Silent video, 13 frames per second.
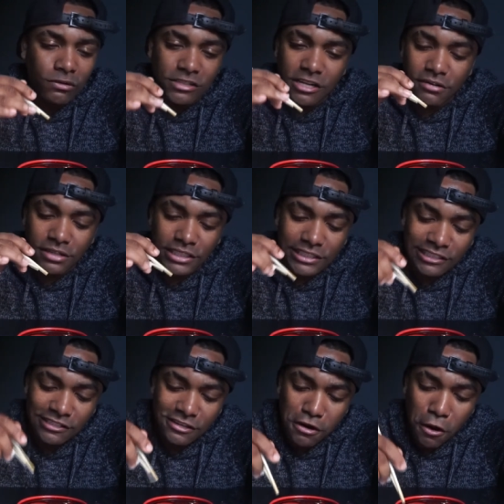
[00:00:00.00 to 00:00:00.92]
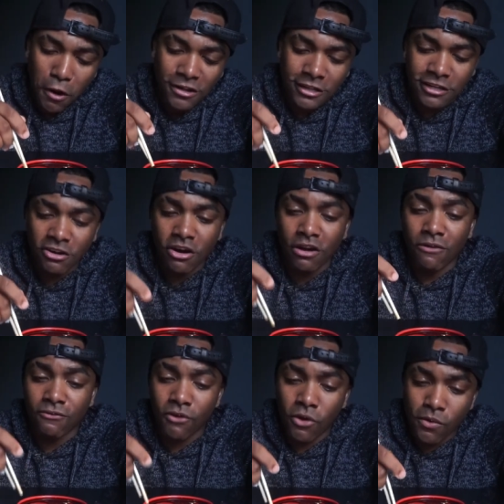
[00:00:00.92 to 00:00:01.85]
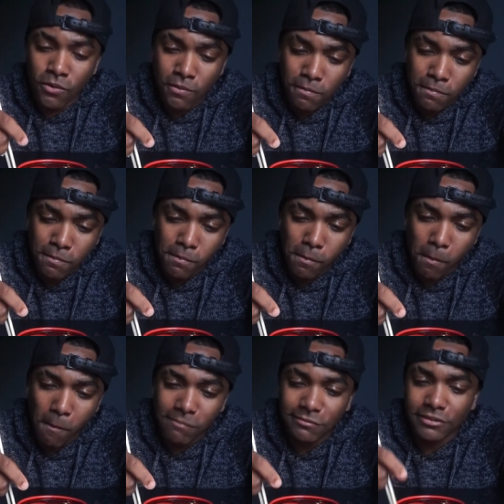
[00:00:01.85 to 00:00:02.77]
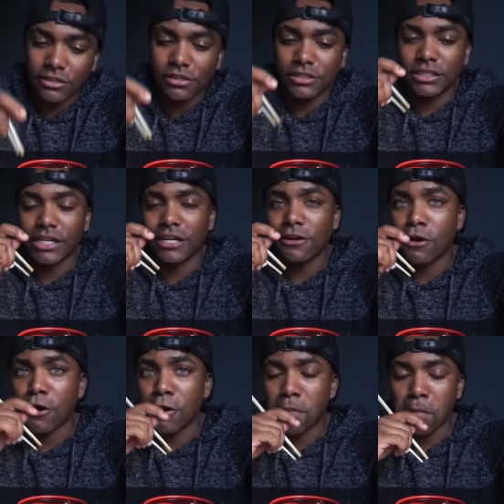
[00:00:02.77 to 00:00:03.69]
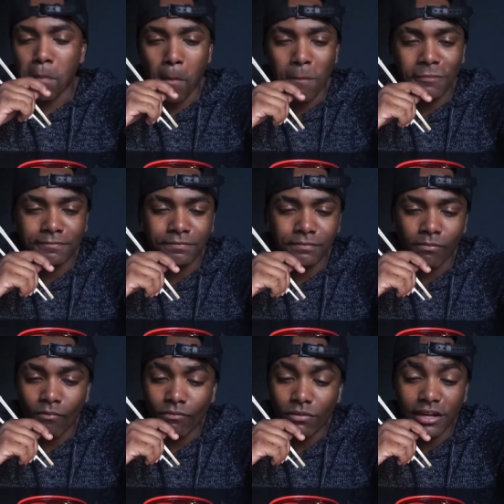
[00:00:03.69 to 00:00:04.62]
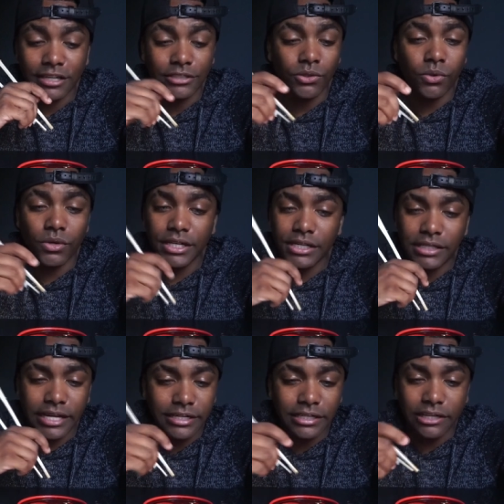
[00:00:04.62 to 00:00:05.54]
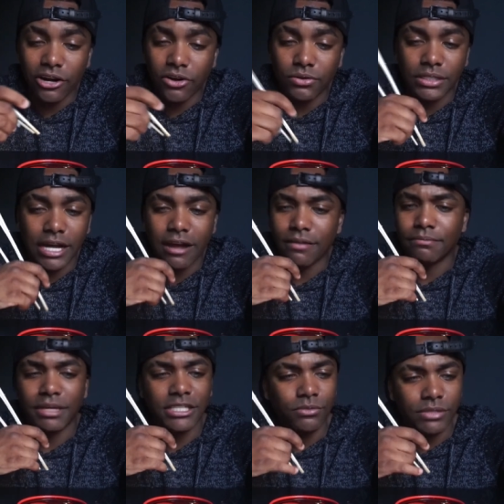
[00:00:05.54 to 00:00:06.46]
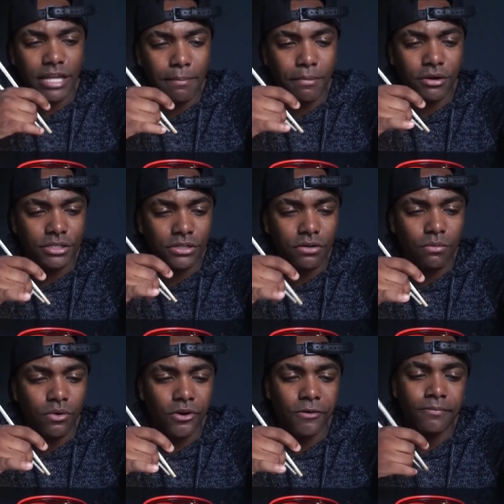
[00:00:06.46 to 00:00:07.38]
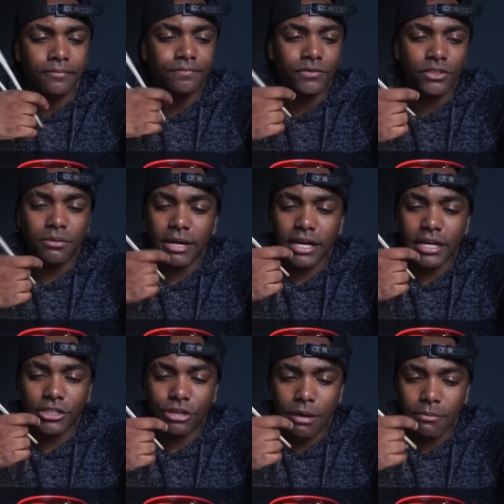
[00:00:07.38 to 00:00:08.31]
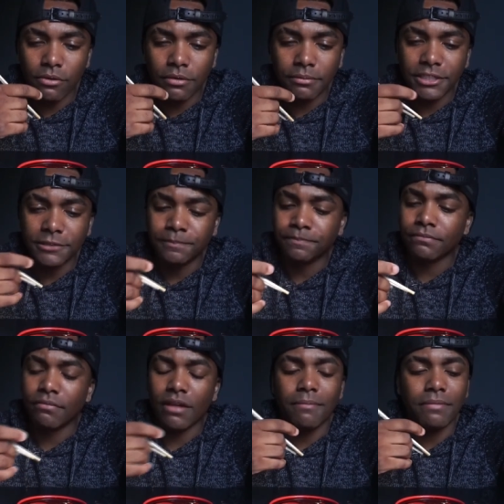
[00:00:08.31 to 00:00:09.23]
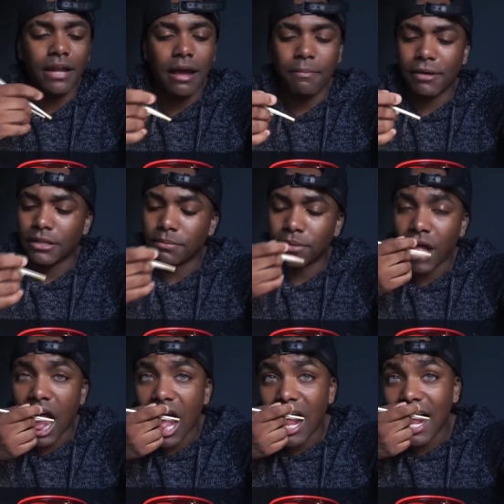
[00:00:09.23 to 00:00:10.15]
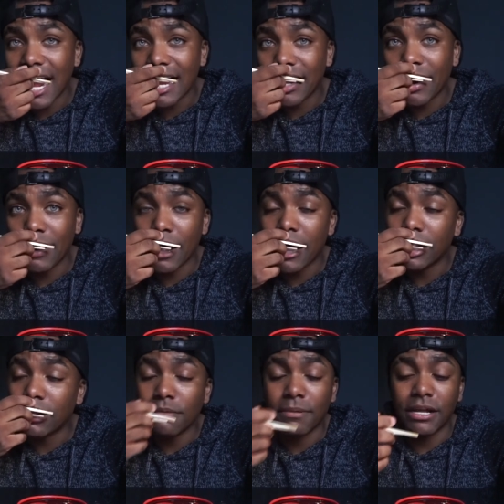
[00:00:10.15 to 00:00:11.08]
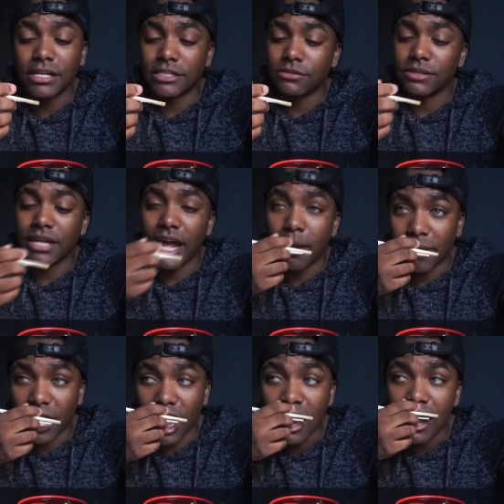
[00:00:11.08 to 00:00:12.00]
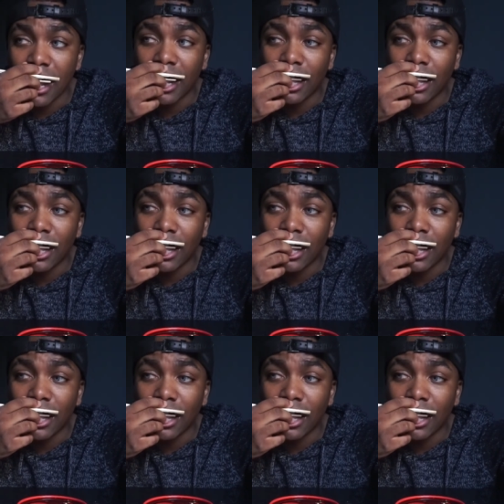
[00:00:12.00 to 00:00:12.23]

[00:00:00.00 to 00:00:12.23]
There is a thing called a phone. There's a thing called ignoring it, letting it go, and not messing with that person no more. Somebody had drama with me. I'm not about to put. I I learned, I learned my lesson with that man.